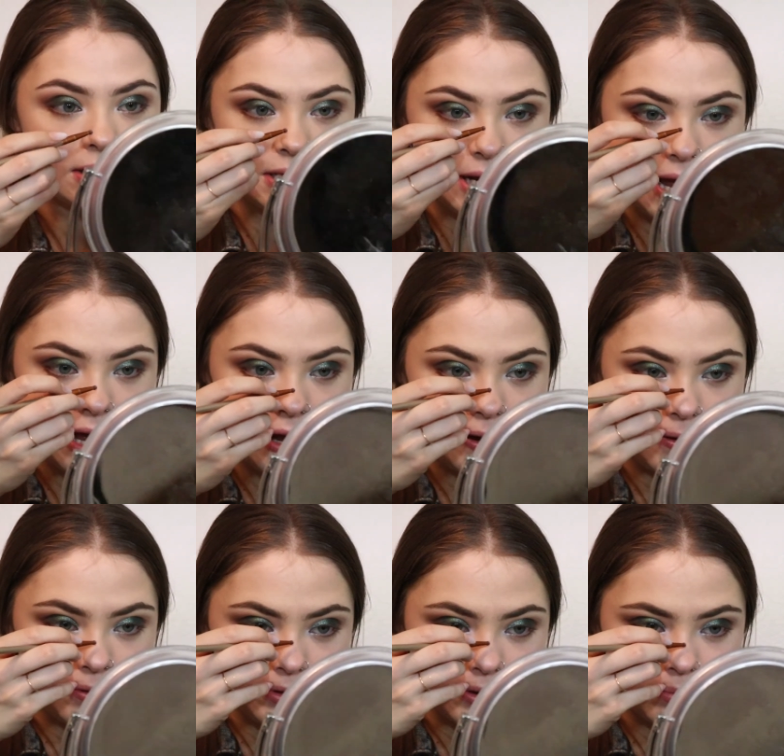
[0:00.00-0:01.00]

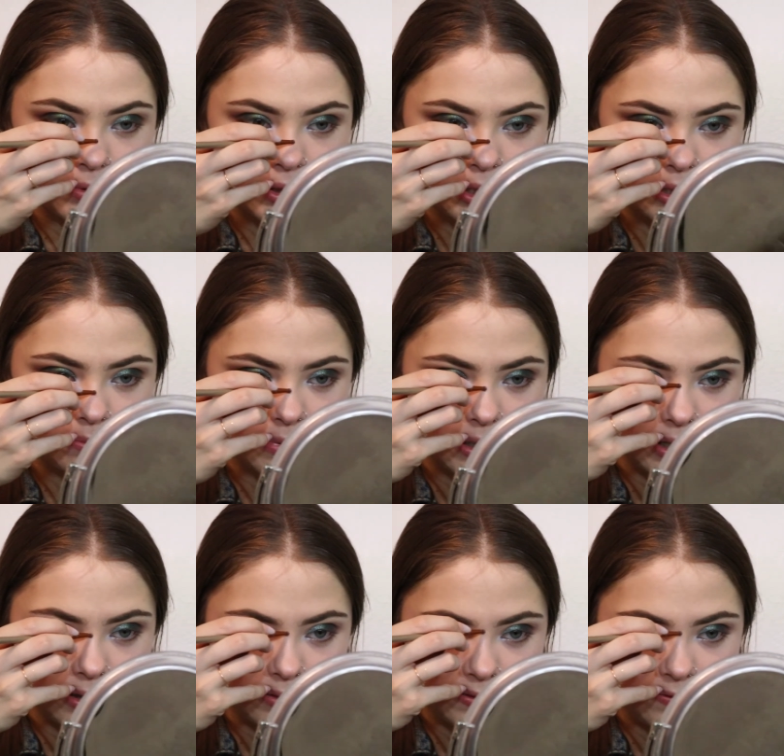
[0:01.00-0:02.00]
down the bridge of my
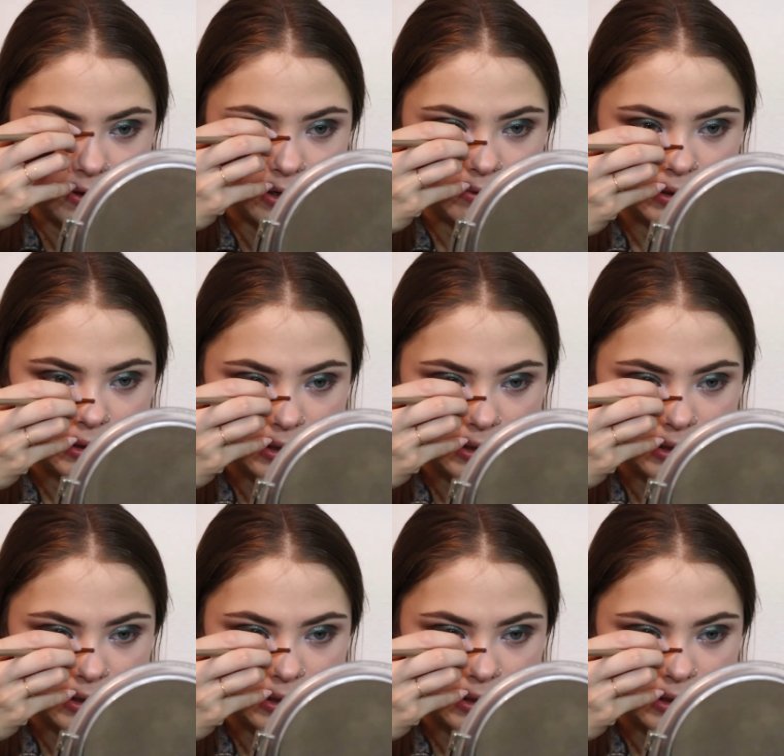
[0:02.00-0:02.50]
nose very